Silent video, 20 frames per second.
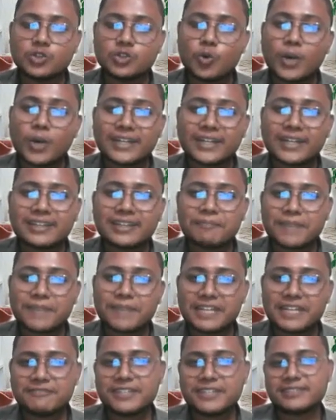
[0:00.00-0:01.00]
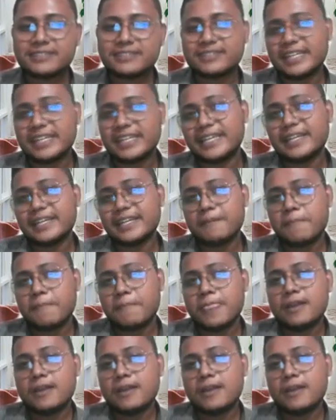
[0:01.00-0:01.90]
So what are the benefits in